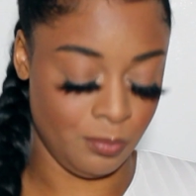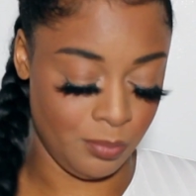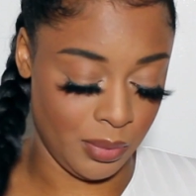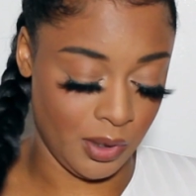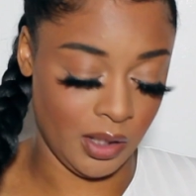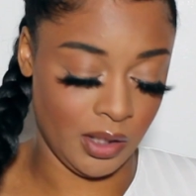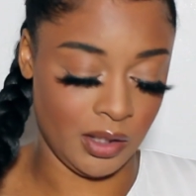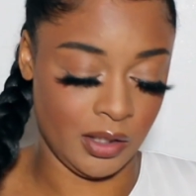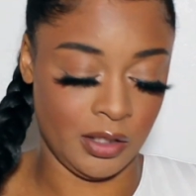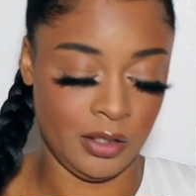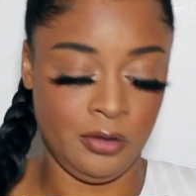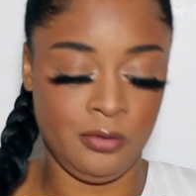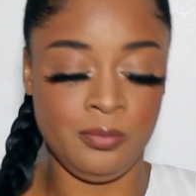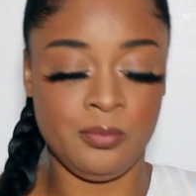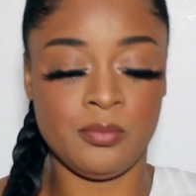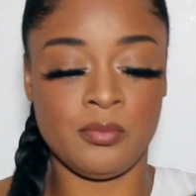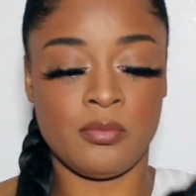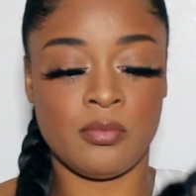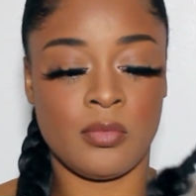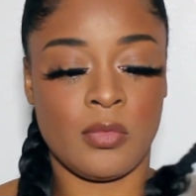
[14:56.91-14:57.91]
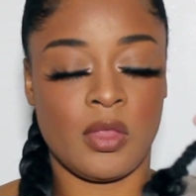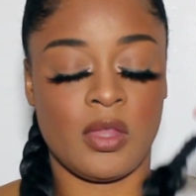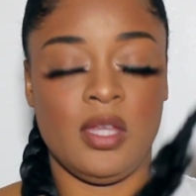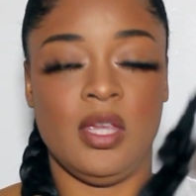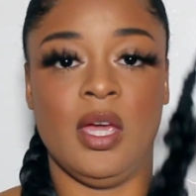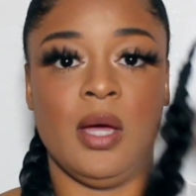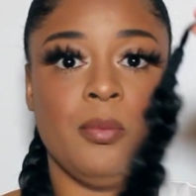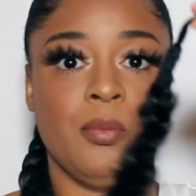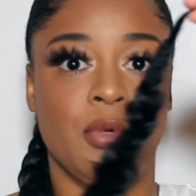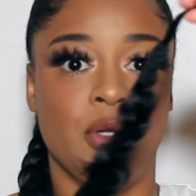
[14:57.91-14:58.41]
But
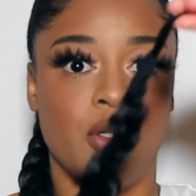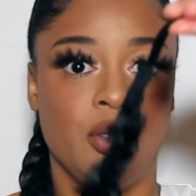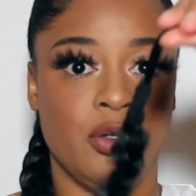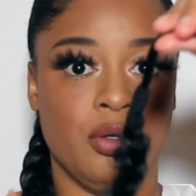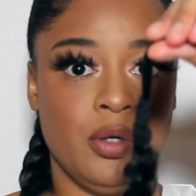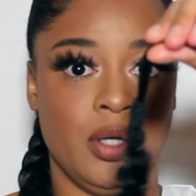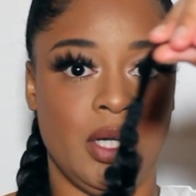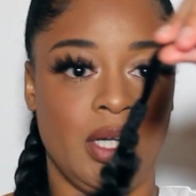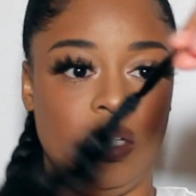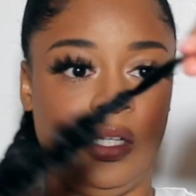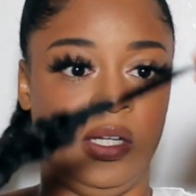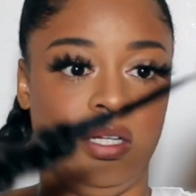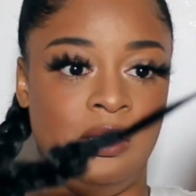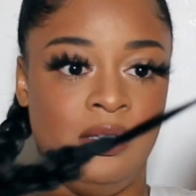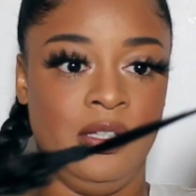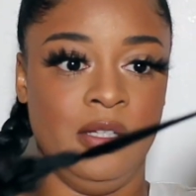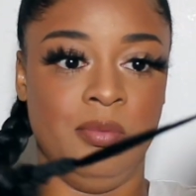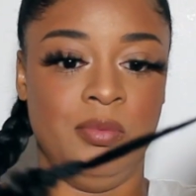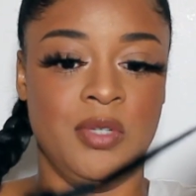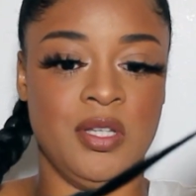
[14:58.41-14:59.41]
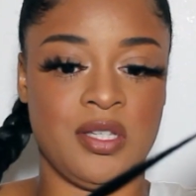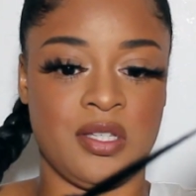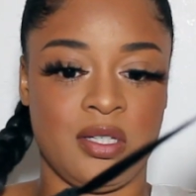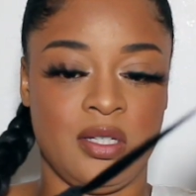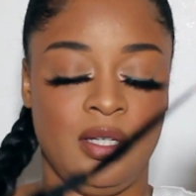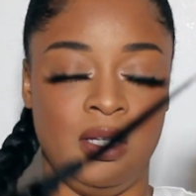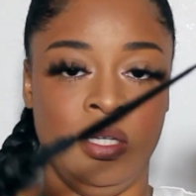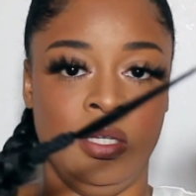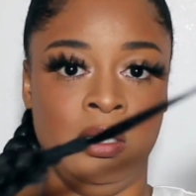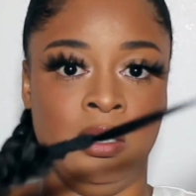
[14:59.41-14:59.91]
yeah, I'm gonna go ahead and dip this
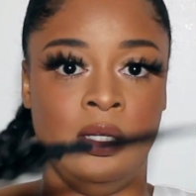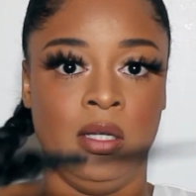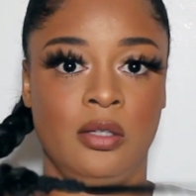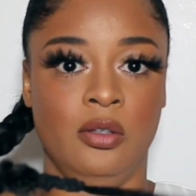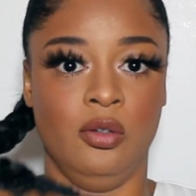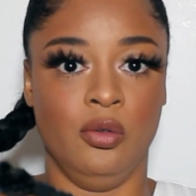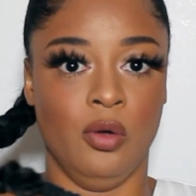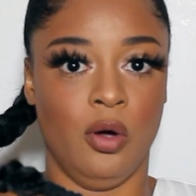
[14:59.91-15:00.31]
in